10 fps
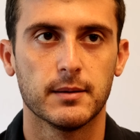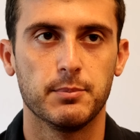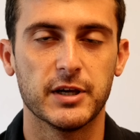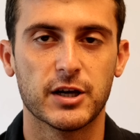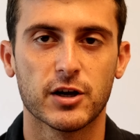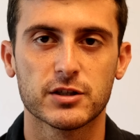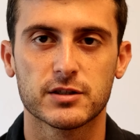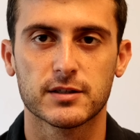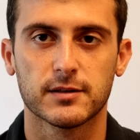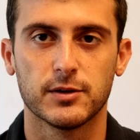
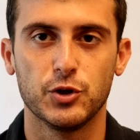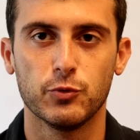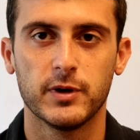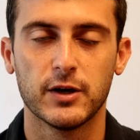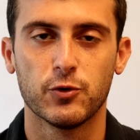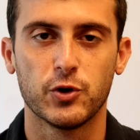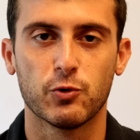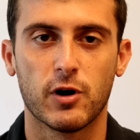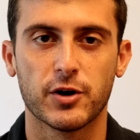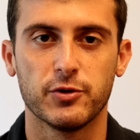because you being who
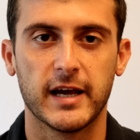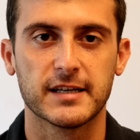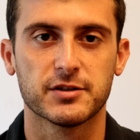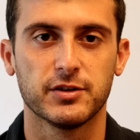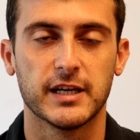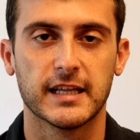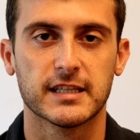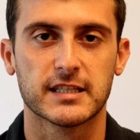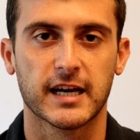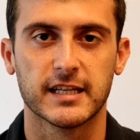you are, you naturally get
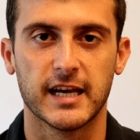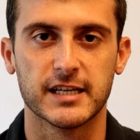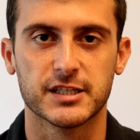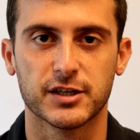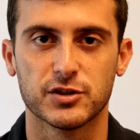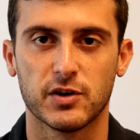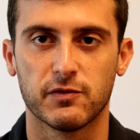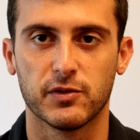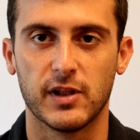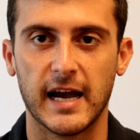this like attention because you
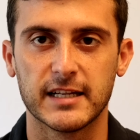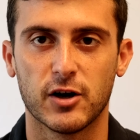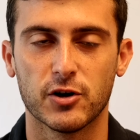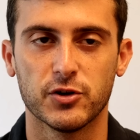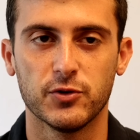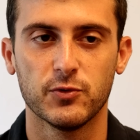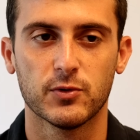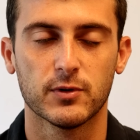have light on you.